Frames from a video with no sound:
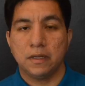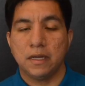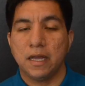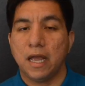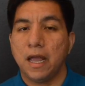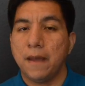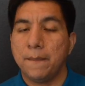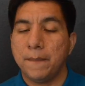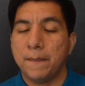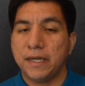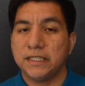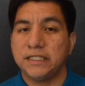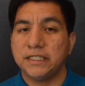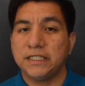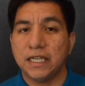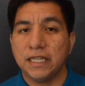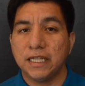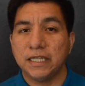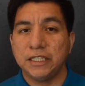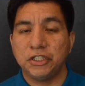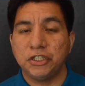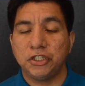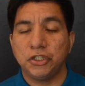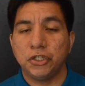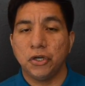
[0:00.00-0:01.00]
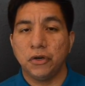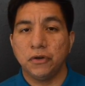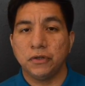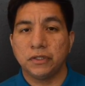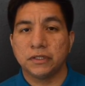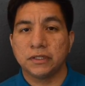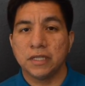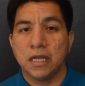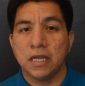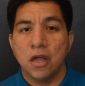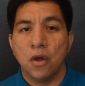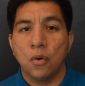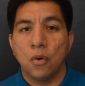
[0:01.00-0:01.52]
And by telling
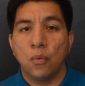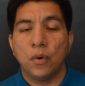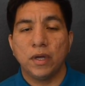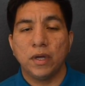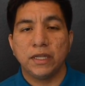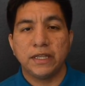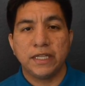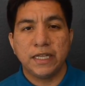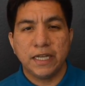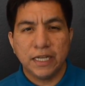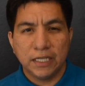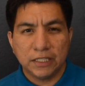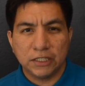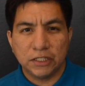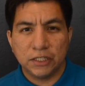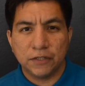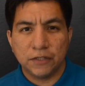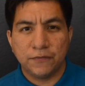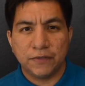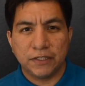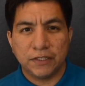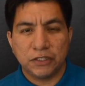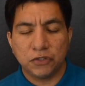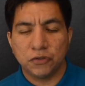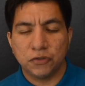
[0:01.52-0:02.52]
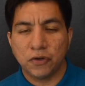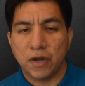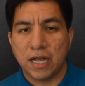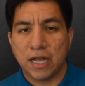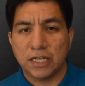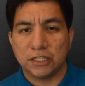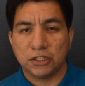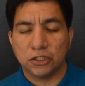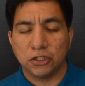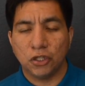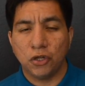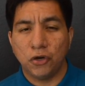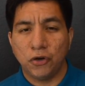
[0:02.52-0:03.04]
jokes, what the individual
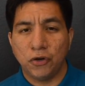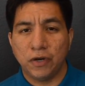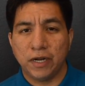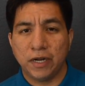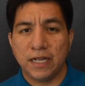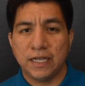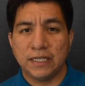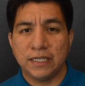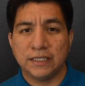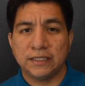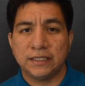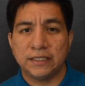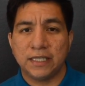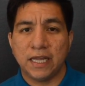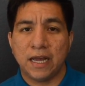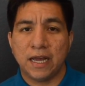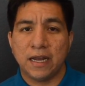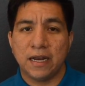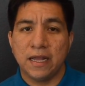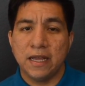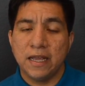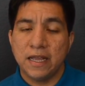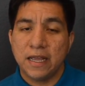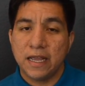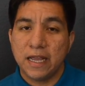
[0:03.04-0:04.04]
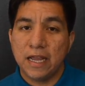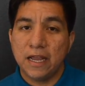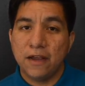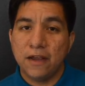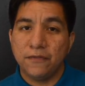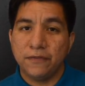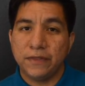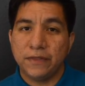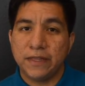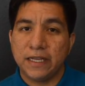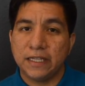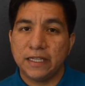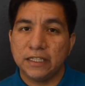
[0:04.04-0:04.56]
has learned is that
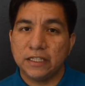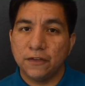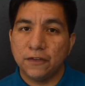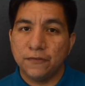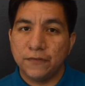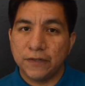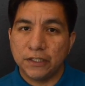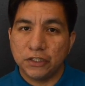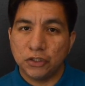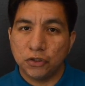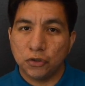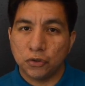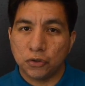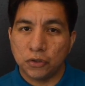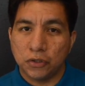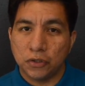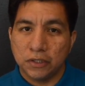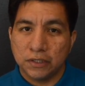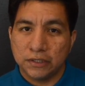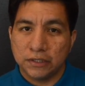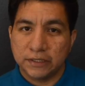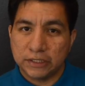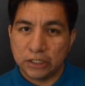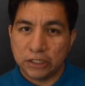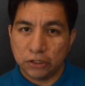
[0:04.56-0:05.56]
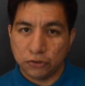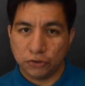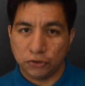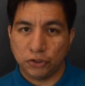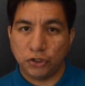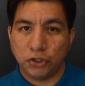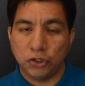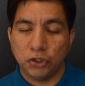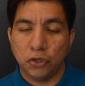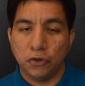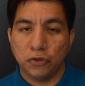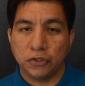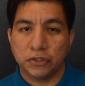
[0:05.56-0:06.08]
if the individual tells
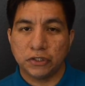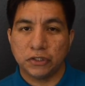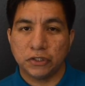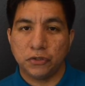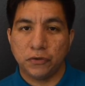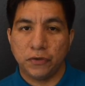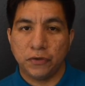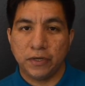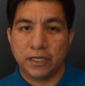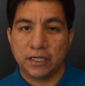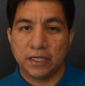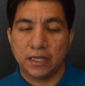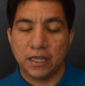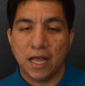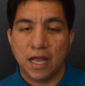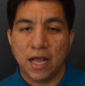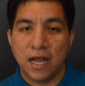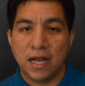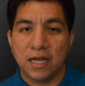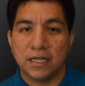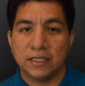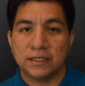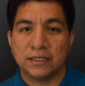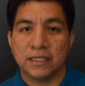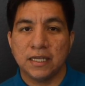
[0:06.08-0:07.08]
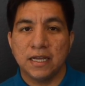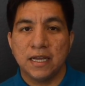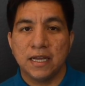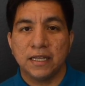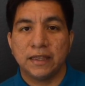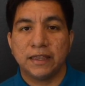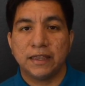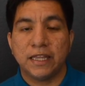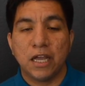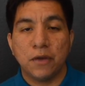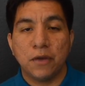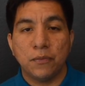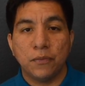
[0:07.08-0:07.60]
jokes during class,
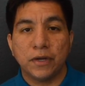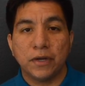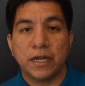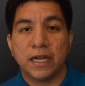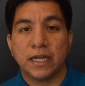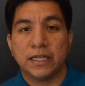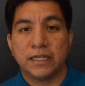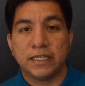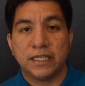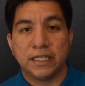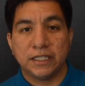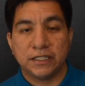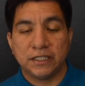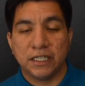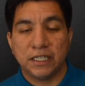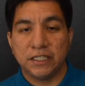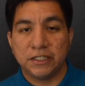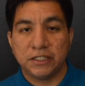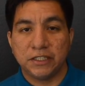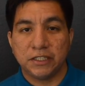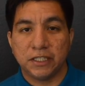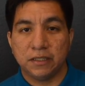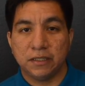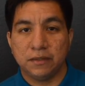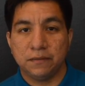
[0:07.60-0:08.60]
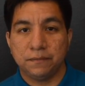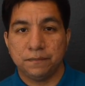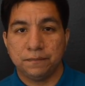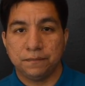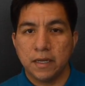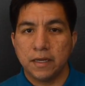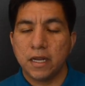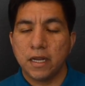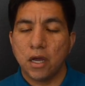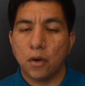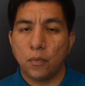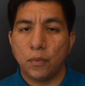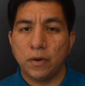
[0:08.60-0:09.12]
they will get the attention.
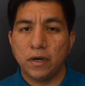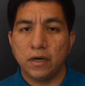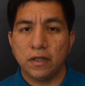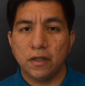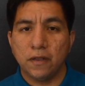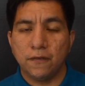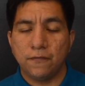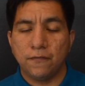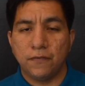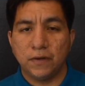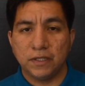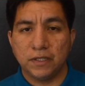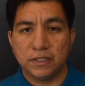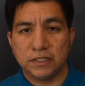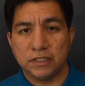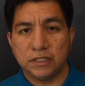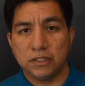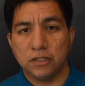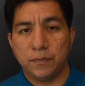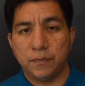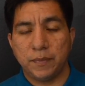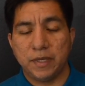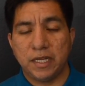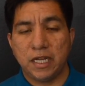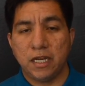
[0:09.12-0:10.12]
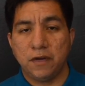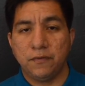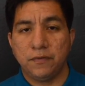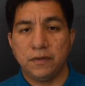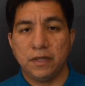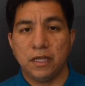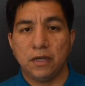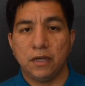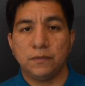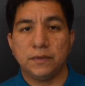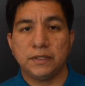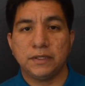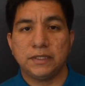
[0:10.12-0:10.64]
Now one of the functions of behavior
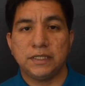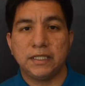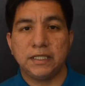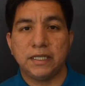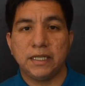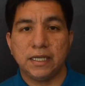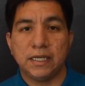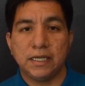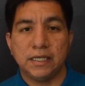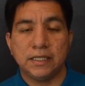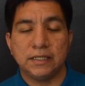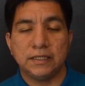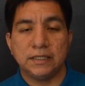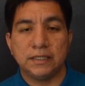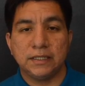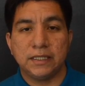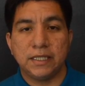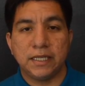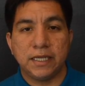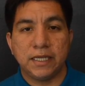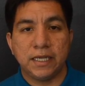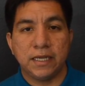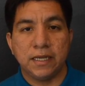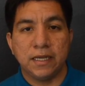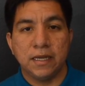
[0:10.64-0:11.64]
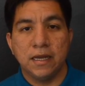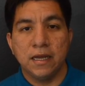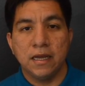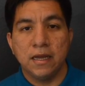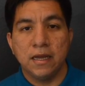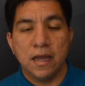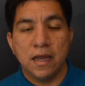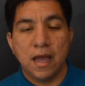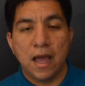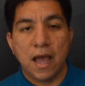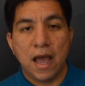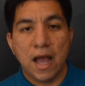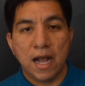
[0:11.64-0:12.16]
that we see is the
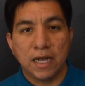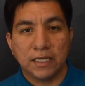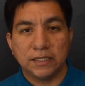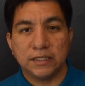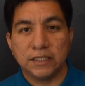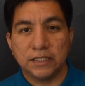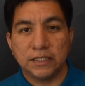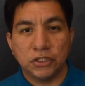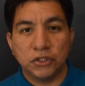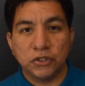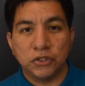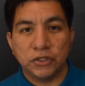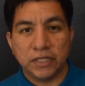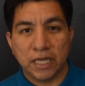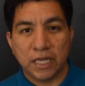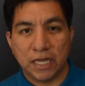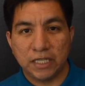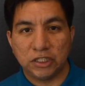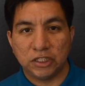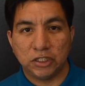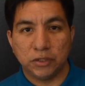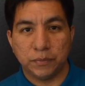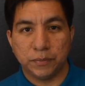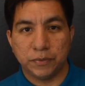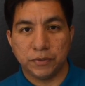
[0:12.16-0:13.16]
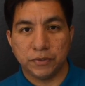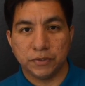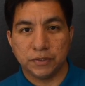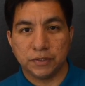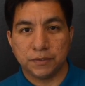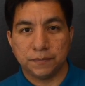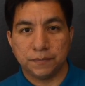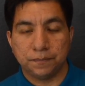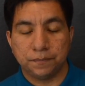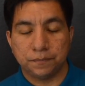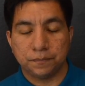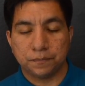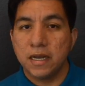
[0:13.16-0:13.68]
access to tangibles.
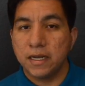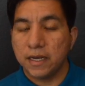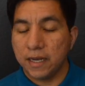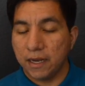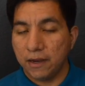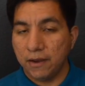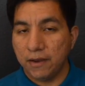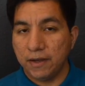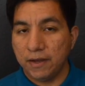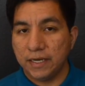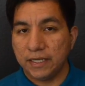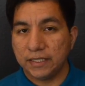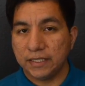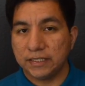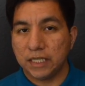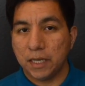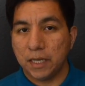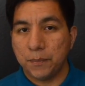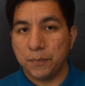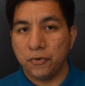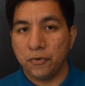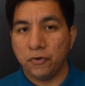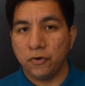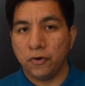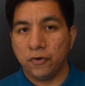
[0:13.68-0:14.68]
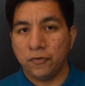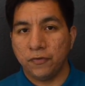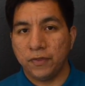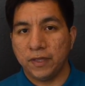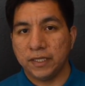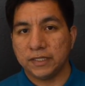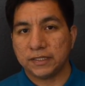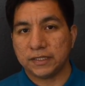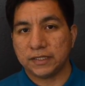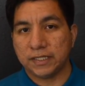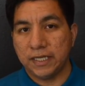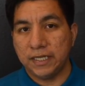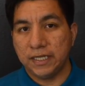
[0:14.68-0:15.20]
Now an example of
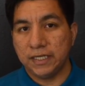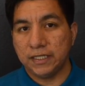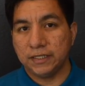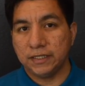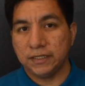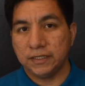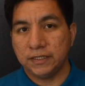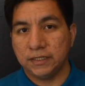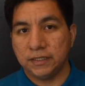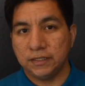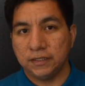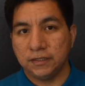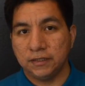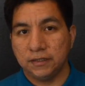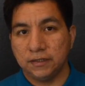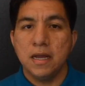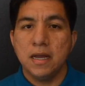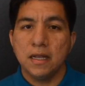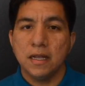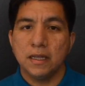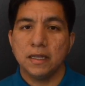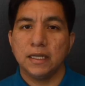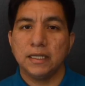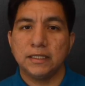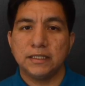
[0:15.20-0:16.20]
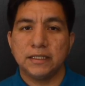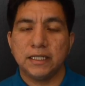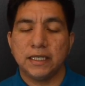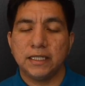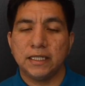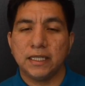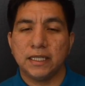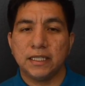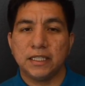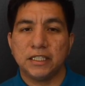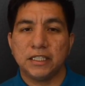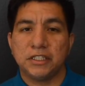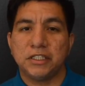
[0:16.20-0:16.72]
this is, let's say
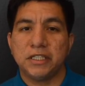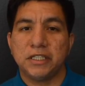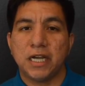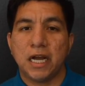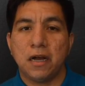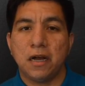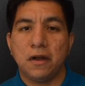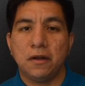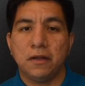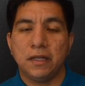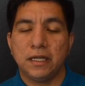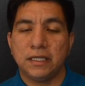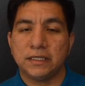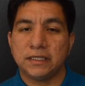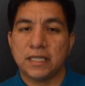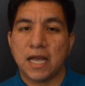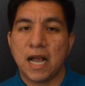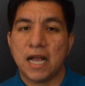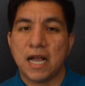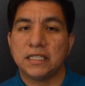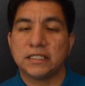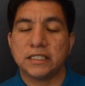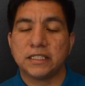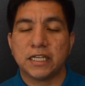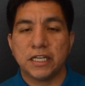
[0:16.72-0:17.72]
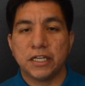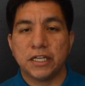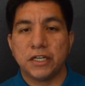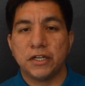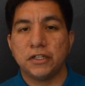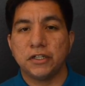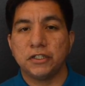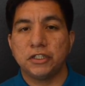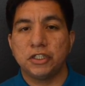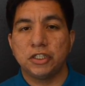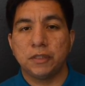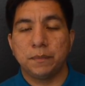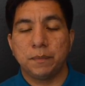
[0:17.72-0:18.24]
that the child is asking you
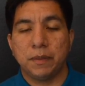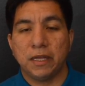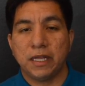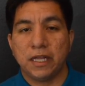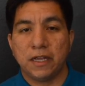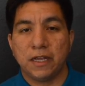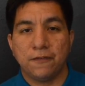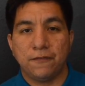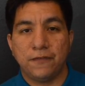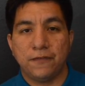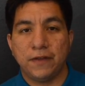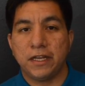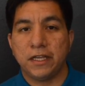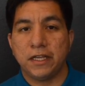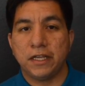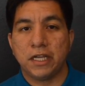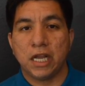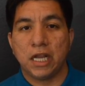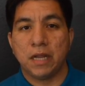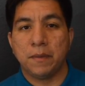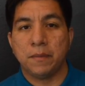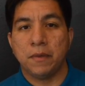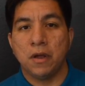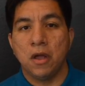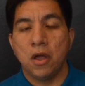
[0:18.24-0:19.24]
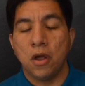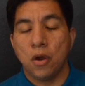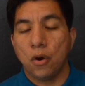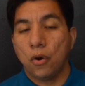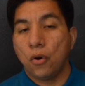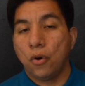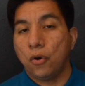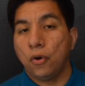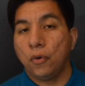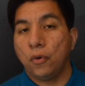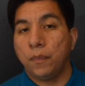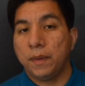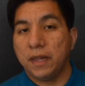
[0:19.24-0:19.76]
to play a video game
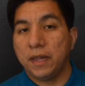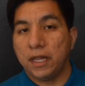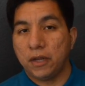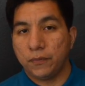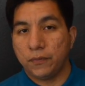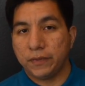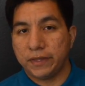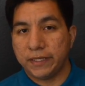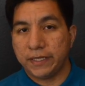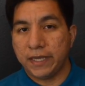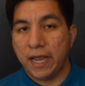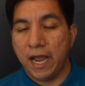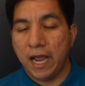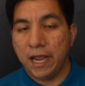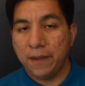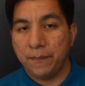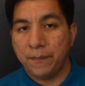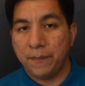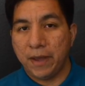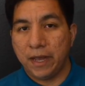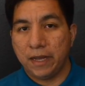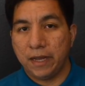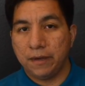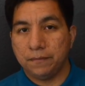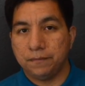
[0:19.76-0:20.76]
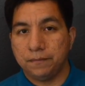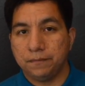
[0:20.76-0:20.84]
or play with the iPad.